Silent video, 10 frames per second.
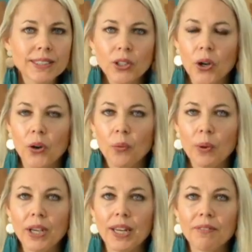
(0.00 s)
So
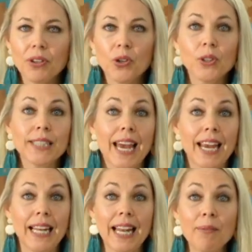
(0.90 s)
we could even use
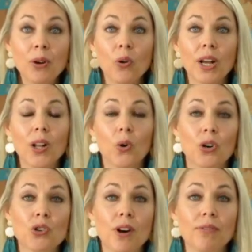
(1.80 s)
a lemon oil
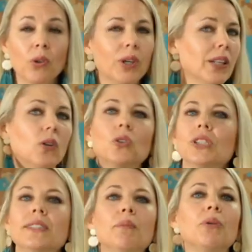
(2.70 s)
or a truffle oil or
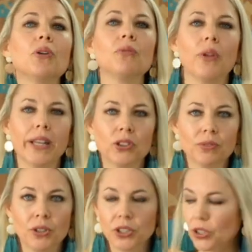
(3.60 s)
just a beautiful
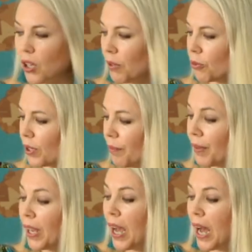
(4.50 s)
extra virgin olive oil.
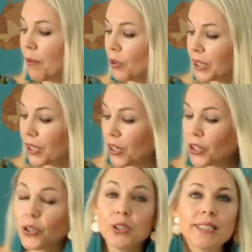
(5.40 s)
I'm also going to
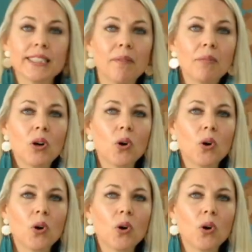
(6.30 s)
use some